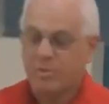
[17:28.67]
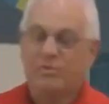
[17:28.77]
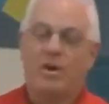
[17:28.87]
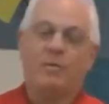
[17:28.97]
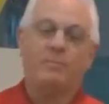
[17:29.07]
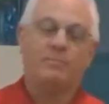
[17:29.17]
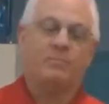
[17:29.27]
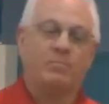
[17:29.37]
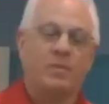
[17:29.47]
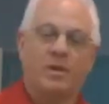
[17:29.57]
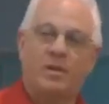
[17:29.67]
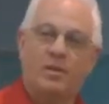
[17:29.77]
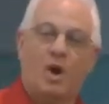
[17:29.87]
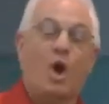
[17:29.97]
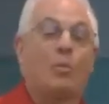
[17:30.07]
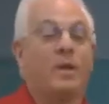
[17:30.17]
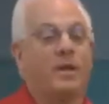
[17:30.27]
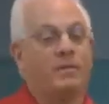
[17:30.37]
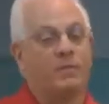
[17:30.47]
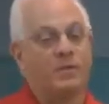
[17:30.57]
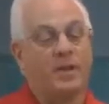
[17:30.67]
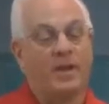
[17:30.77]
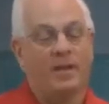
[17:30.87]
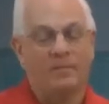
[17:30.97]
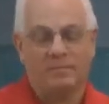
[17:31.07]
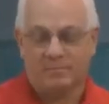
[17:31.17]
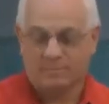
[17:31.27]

So, our reading for today